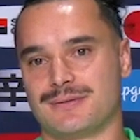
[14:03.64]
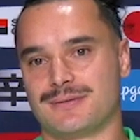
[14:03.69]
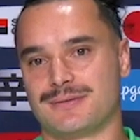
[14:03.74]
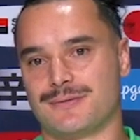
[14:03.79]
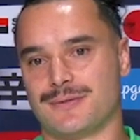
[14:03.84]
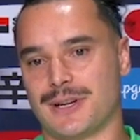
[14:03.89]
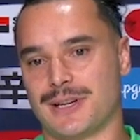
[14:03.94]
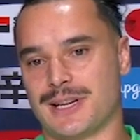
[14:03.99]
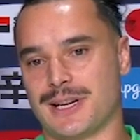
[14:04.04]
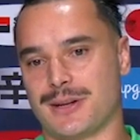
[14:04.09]

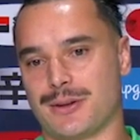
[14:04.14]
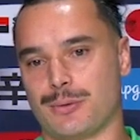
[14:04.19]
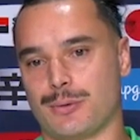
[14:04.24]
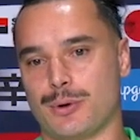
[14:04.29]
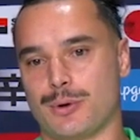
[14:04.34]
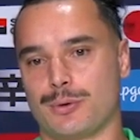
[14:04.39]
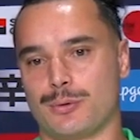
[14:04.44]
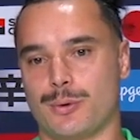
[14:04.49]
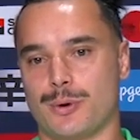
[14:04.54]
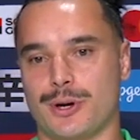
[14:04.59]
funny how the
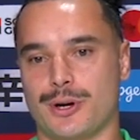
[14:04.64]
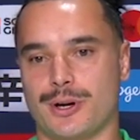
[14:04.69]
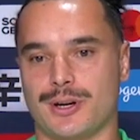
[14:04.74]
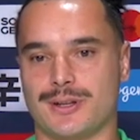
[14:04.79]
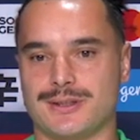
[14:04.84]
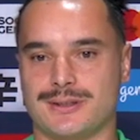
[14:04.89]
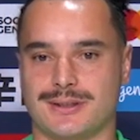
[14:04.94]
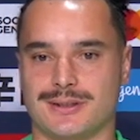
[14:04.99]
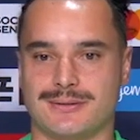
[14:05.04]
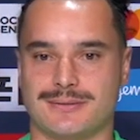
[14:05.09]
world
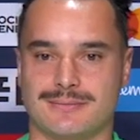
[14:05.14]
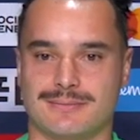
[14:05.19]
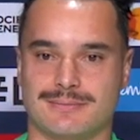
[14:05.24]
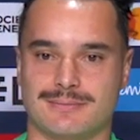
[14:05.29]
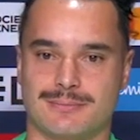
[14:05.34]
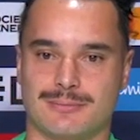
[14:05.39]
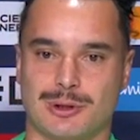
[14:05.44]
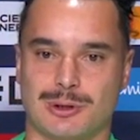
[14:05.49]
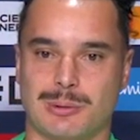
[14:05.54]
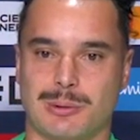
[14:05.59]
works, and
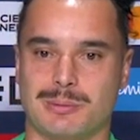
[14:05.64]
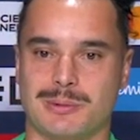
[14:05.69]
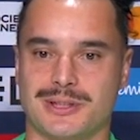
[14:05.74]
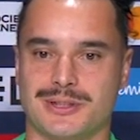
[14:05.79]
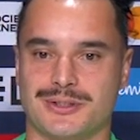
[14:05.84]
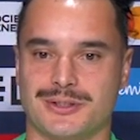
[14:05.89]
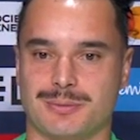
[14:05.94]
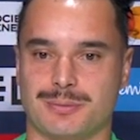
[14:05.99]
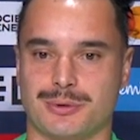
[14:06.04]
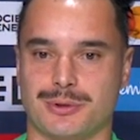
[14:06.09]
probably
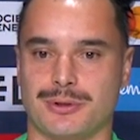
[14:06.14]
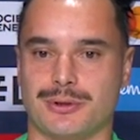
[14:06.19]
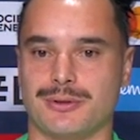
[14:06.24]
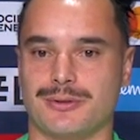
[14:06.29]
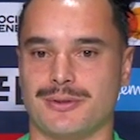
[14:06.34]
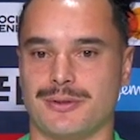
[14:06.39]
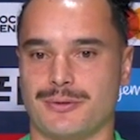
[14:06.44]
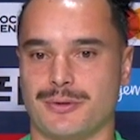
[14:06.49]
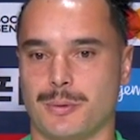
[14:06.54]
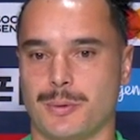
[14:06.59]
just
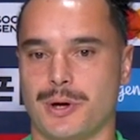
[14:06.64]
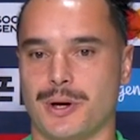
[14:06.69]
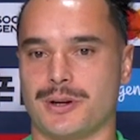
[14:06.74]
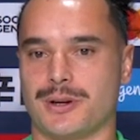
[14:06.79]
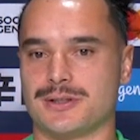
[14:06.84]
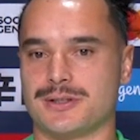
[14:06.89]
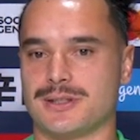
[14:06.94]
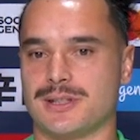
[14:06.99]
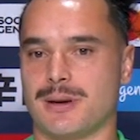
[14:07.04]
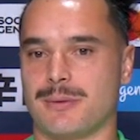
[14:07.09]
proves if you work
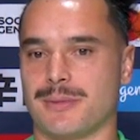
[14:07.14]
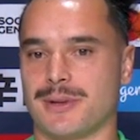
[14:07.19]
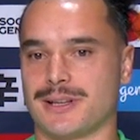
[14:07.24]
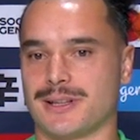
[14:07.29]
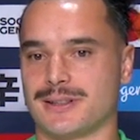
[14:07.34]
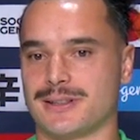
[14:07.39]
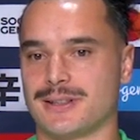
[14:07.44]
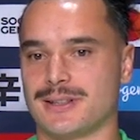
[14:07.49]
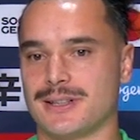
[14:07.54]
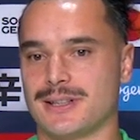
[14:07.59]
on something
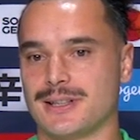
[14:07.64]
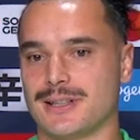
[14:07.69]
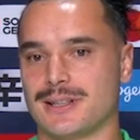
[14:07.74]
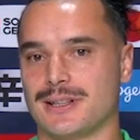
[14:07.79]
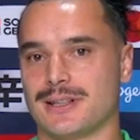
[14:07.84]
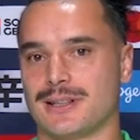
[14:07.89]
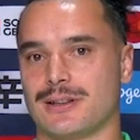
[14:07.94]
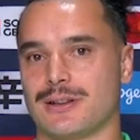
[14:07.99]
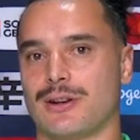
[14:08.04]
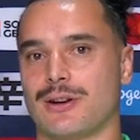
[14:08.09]

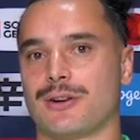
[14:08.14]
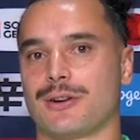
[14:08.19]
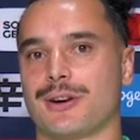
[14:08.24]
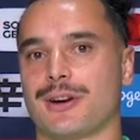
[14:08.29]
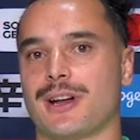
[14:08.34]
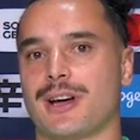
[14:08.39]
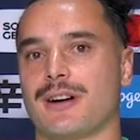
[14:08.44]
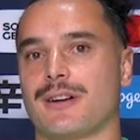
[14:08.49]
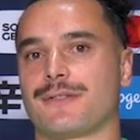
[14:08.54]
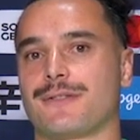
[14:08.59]
long
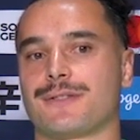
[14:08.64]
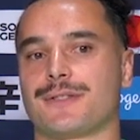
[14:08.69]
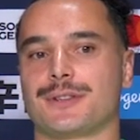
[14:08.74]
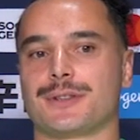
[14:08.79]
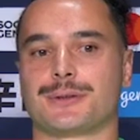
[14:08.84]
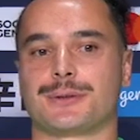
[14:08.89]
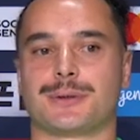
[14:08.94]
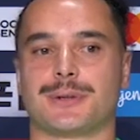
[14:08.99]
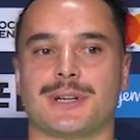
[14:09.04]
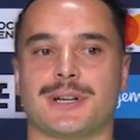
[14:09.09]
enough,
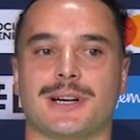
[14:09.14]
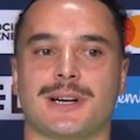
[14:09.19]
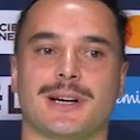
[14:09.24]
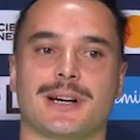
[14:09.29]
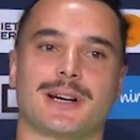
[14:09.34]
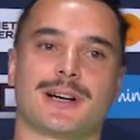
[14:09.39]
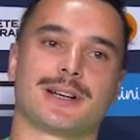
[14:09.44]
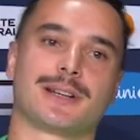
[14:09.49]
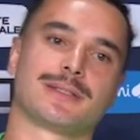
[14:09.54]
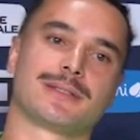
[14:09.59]
you'll
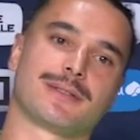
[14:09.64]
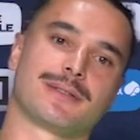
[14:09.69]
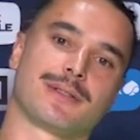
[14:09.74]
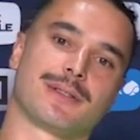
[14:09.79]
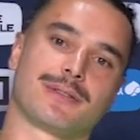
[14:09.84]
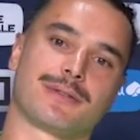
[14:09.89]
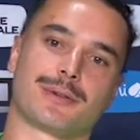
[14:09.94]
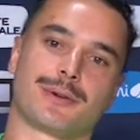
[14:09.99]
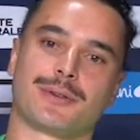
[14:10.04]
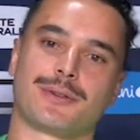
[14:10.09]
uh, the
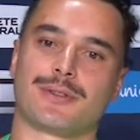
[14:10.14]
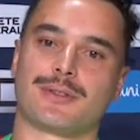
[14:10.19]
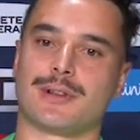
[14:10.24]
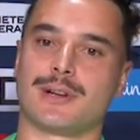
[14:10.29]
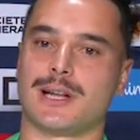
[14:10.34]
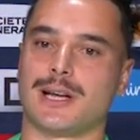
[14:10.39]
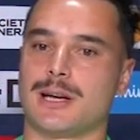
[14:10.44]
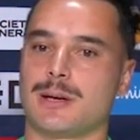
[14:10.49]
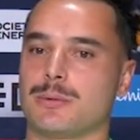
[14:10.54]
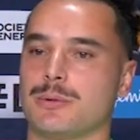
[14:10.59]
fruits of the
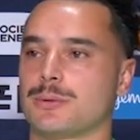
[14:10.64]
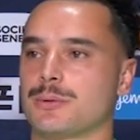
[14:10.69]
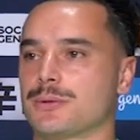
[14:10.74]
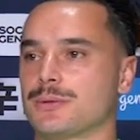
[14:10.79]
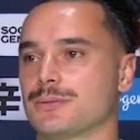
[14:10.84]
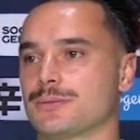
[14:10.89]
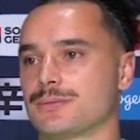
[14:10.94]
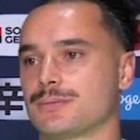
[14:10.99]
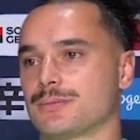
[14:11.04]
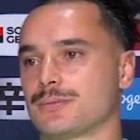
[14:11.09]
labour
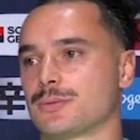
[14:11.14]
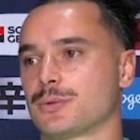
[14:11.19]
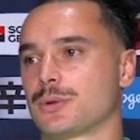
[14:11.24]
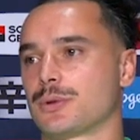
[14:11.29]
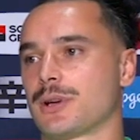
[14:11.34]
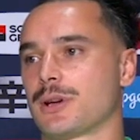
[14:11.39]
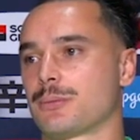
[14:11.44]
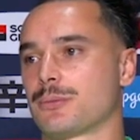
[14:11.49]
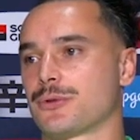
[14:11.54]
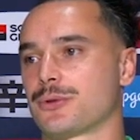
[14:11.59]
will will
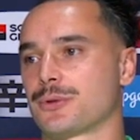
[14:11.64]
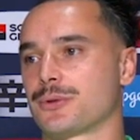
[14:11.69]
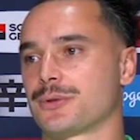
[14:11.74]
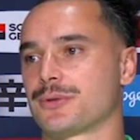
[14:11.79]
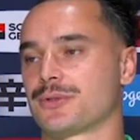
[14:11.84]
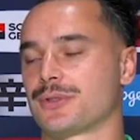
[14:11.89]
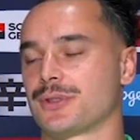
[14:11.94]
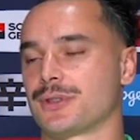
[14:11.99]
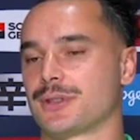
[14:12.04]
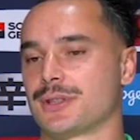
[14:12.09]
come true.
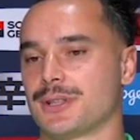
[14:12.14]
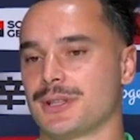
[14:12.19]
So